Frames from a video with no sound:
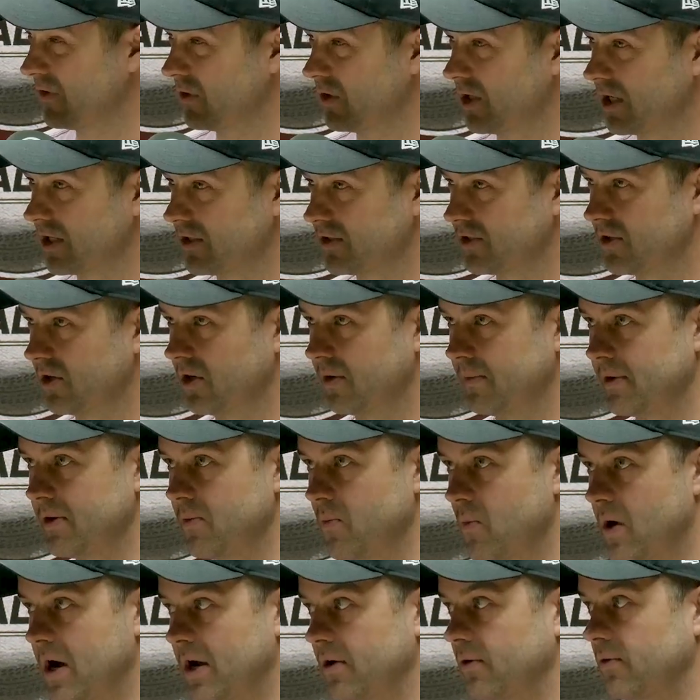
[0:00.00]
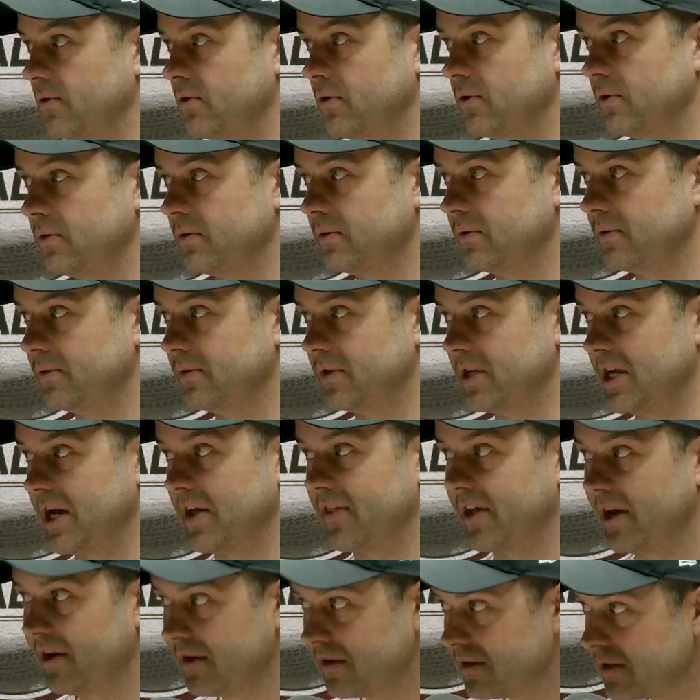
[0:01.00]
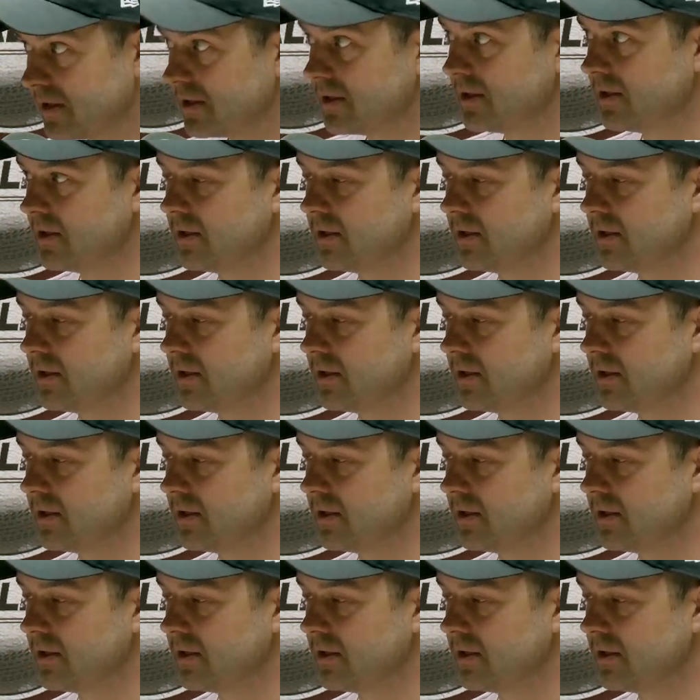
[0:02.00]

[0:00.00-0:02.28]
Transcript: I just feel like it's got to be one or the other.